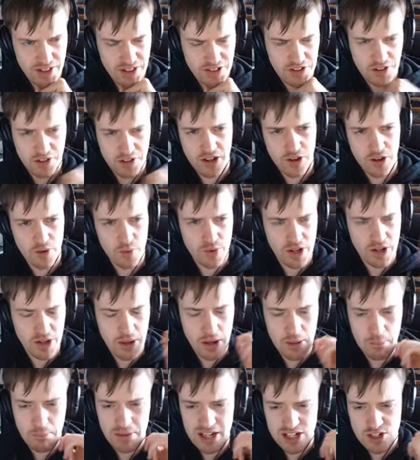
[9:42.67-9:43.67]
I don't know. G
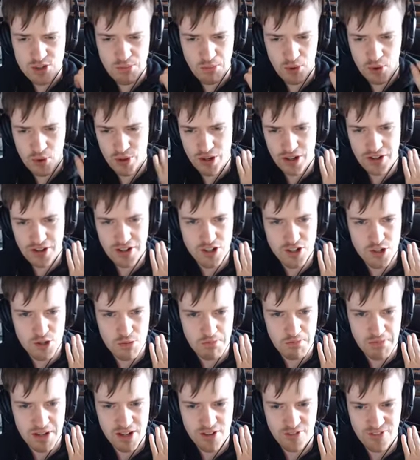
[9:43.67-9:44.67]
uh, pick some more, guys.
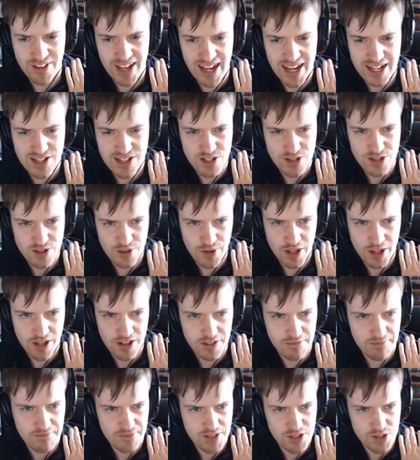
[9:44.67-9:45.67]
Be a vest,
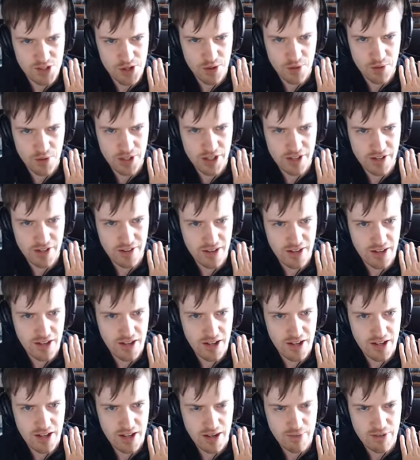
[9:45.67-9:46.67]
okay? Let's go with that.
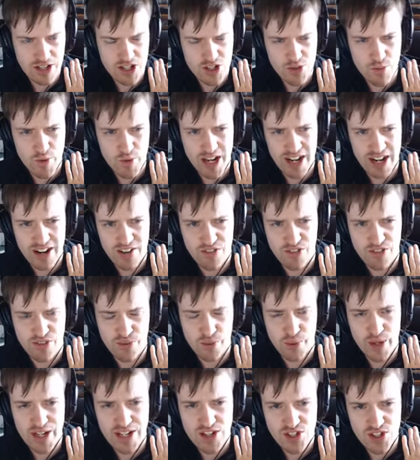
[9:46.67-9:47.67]
I'm guessing we can have
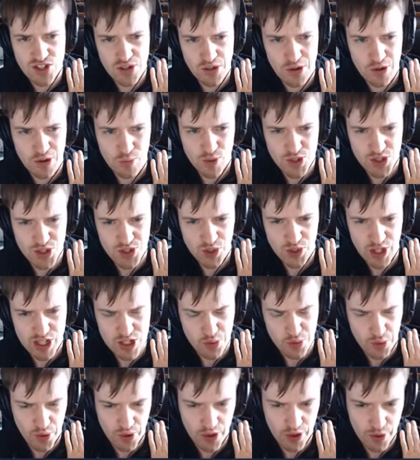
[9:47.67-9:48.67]
three, so what's the
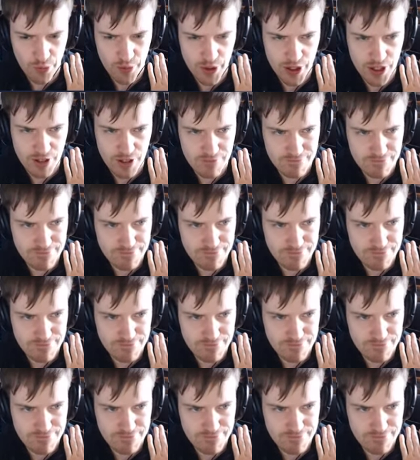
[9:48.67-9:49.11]
last one going to be?